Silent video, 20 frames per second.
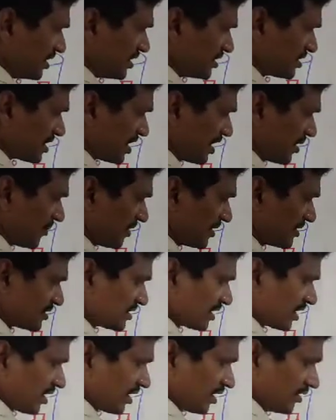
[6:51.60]
these
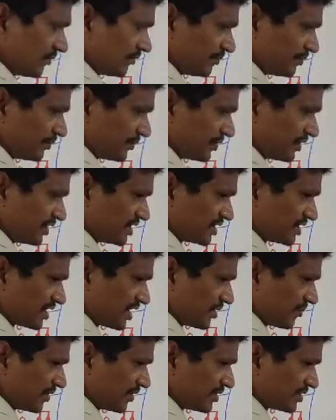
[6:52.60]
lemons are
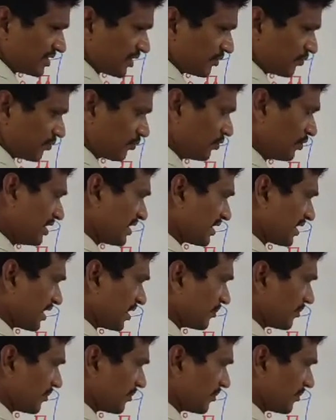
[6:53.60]
fully